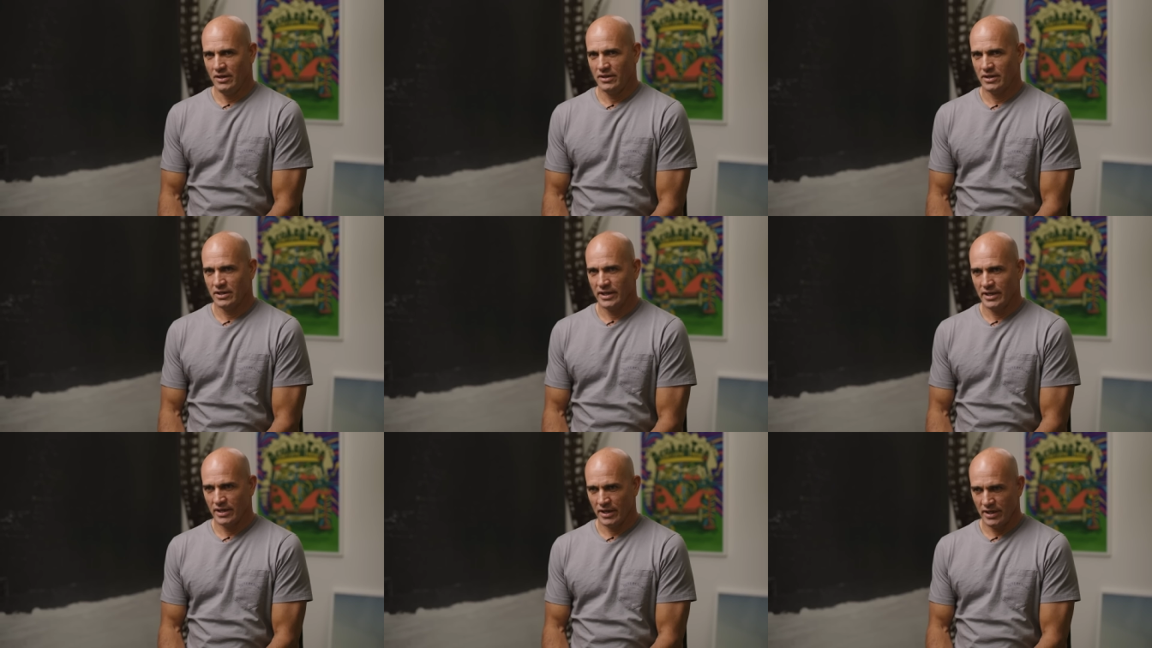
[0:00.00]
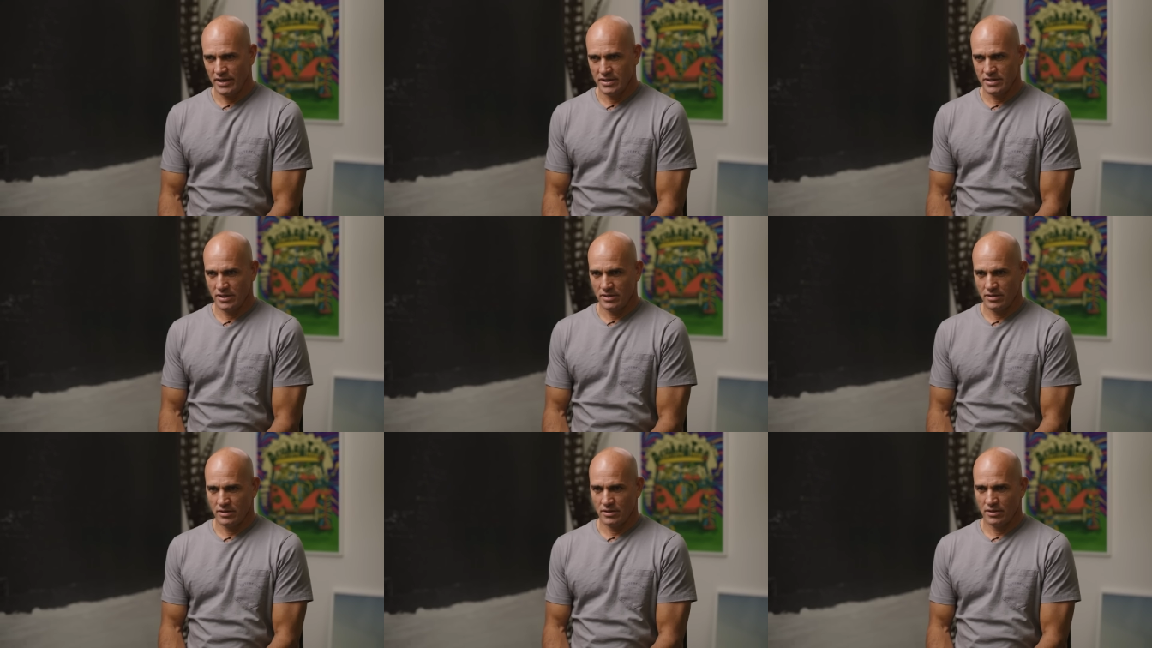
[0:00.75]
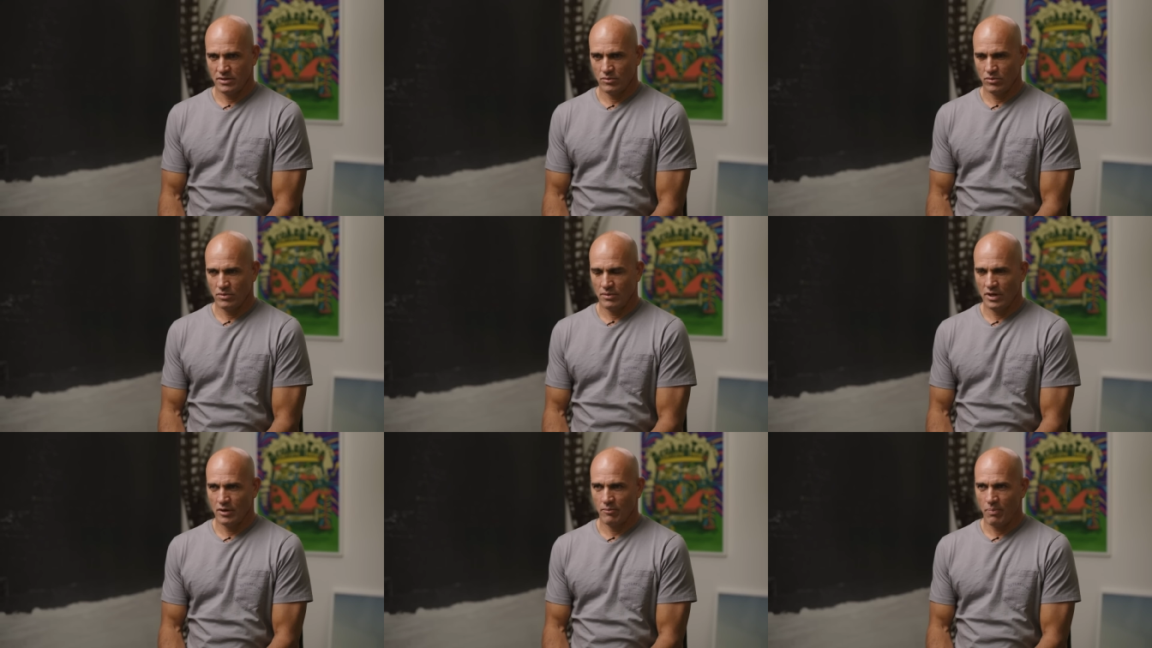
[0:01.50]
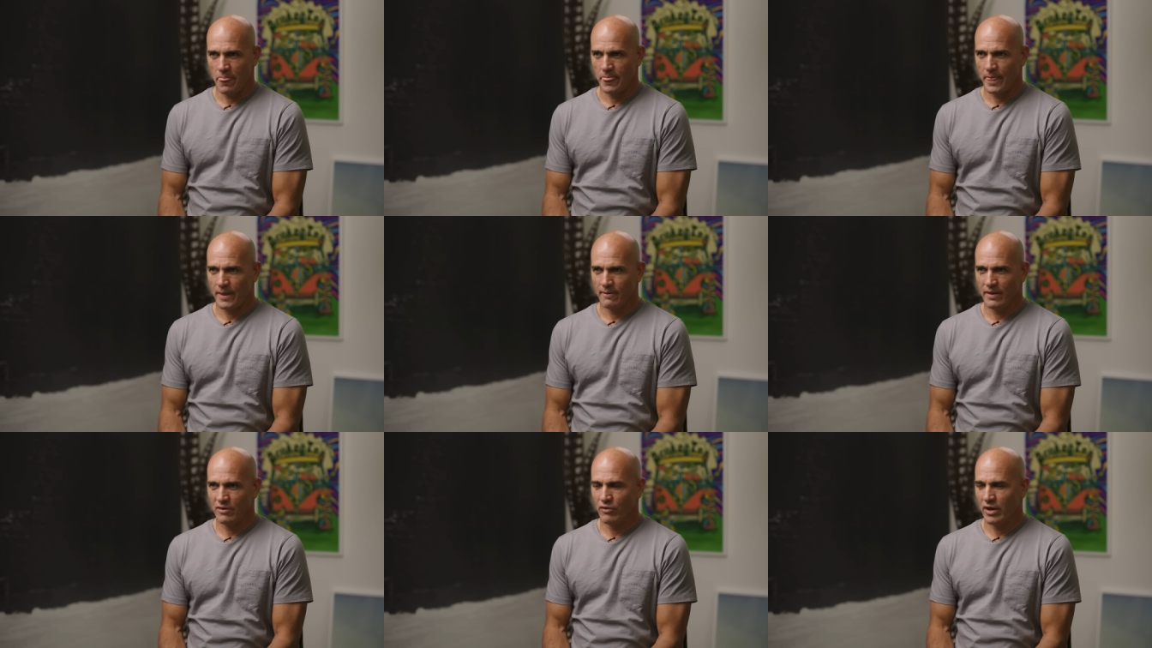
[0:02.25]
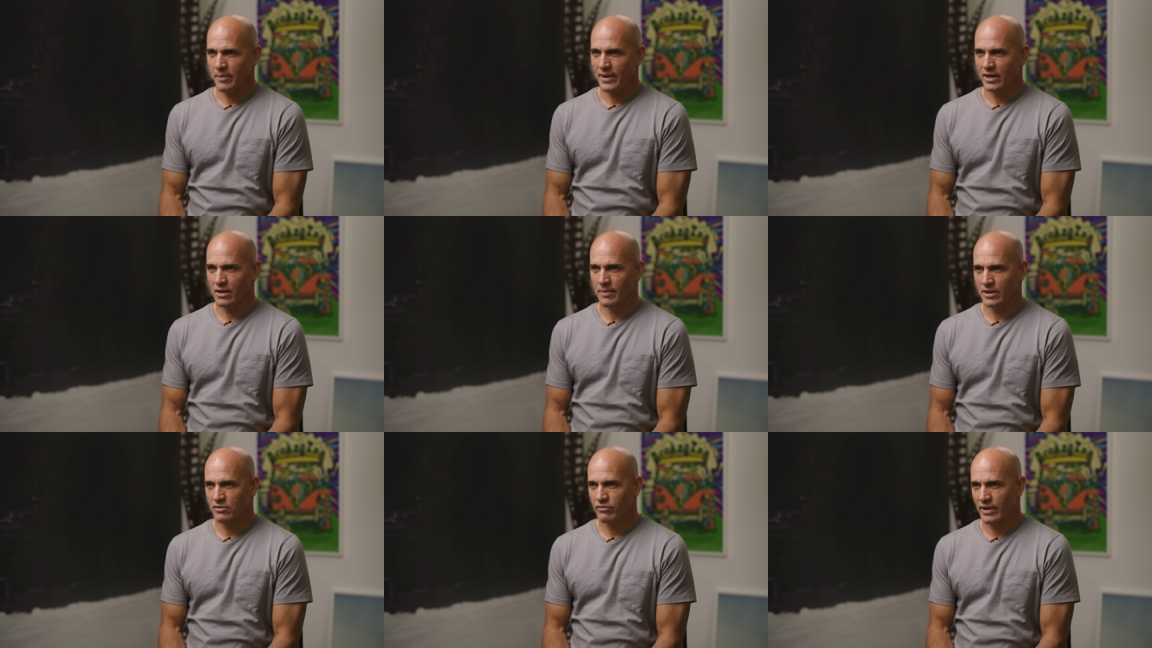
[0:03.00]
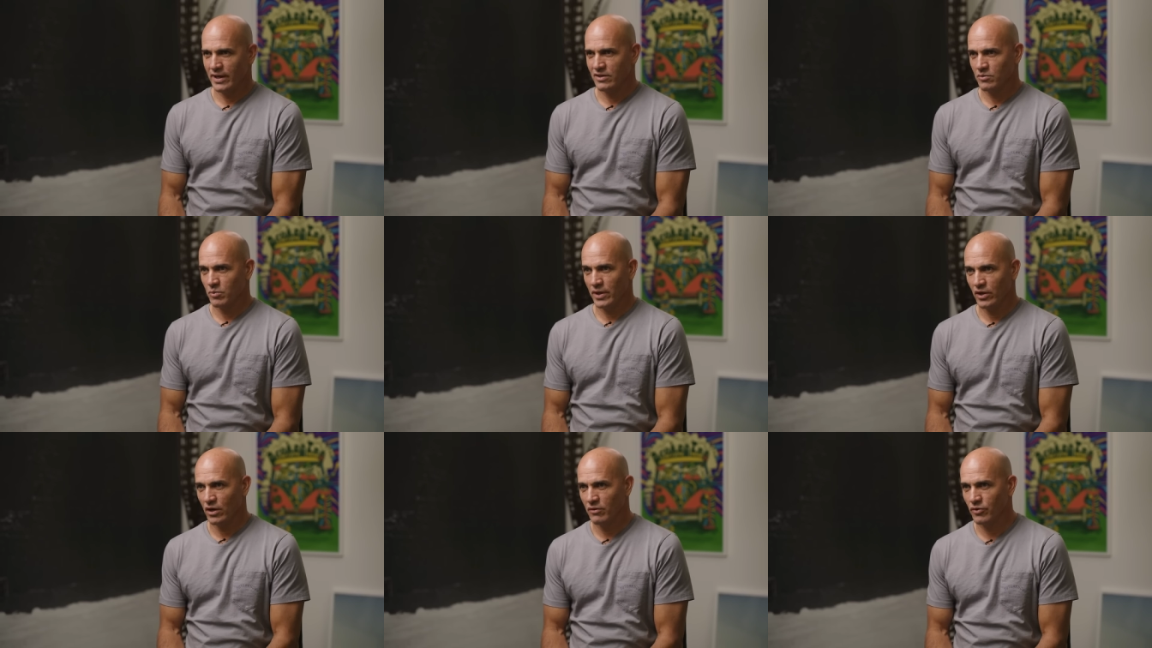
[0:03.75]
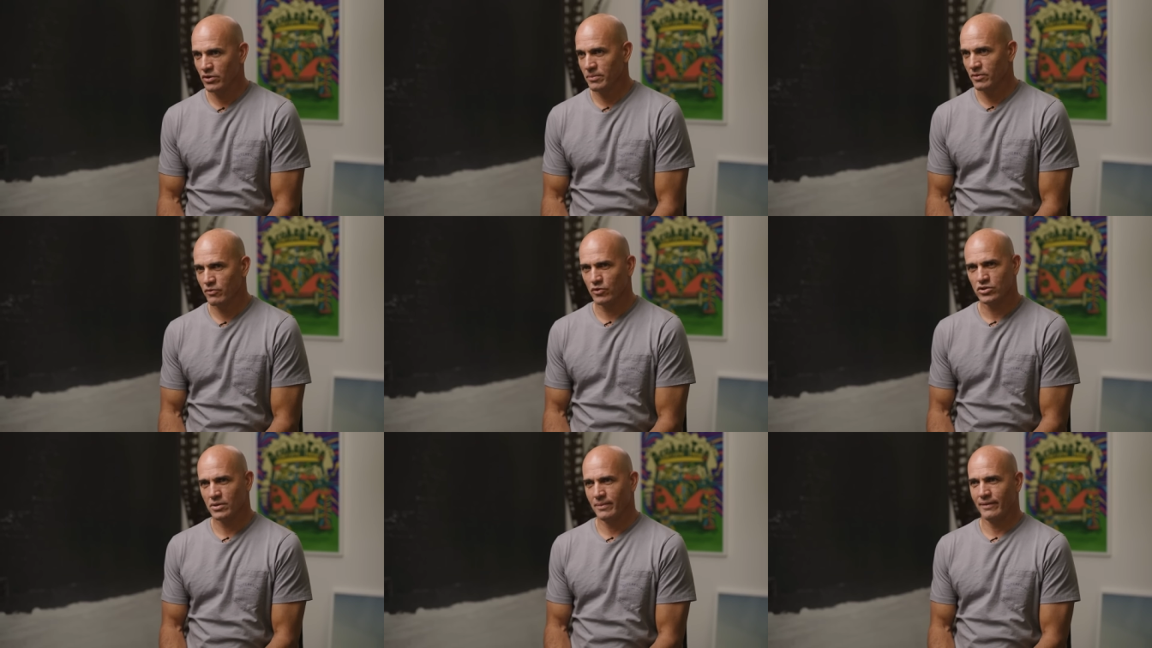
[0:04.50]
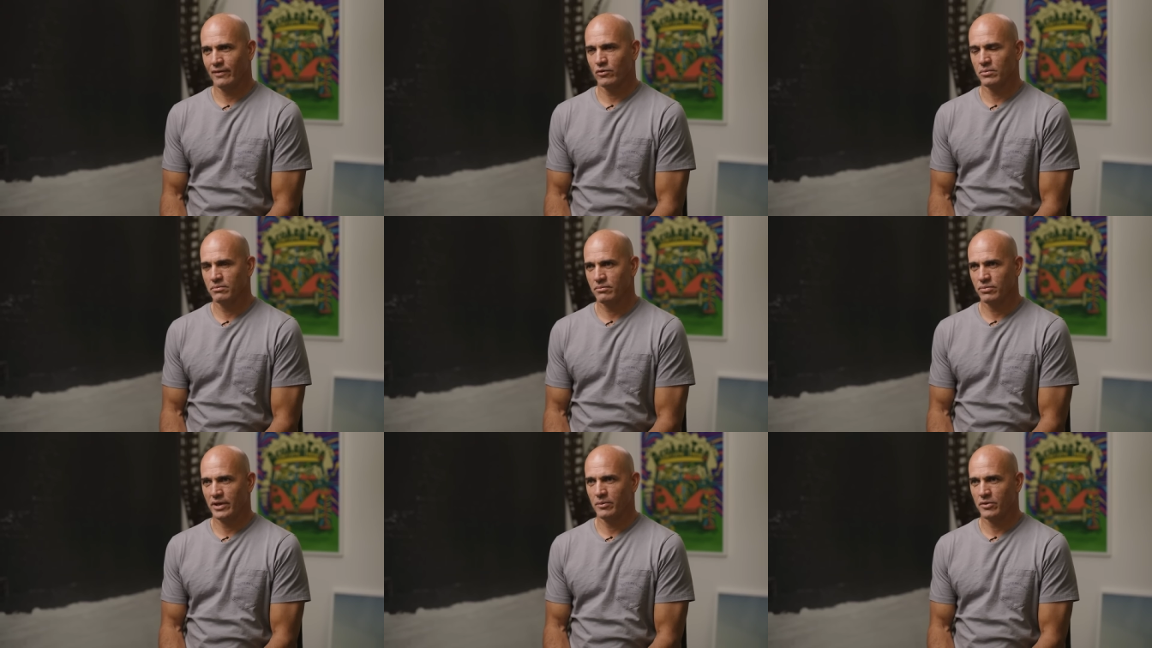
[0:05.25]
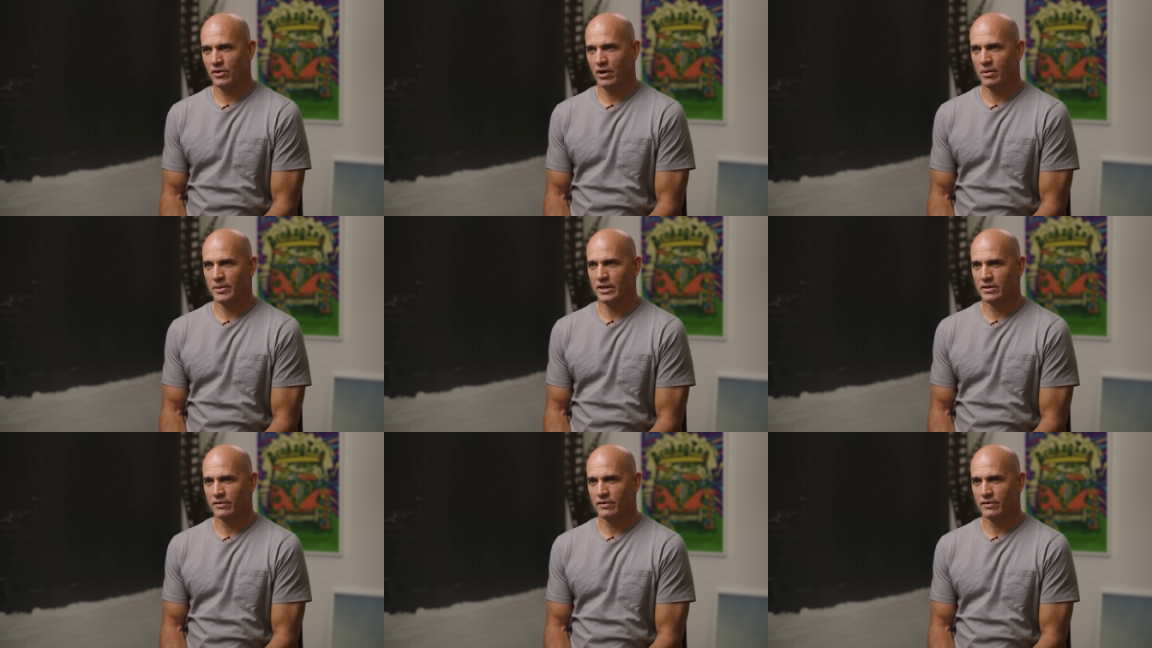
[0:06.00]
in the late '90s, and um, they invited me to come out to Vegas and play golf with them. It's the first time I've ever played with Tommy at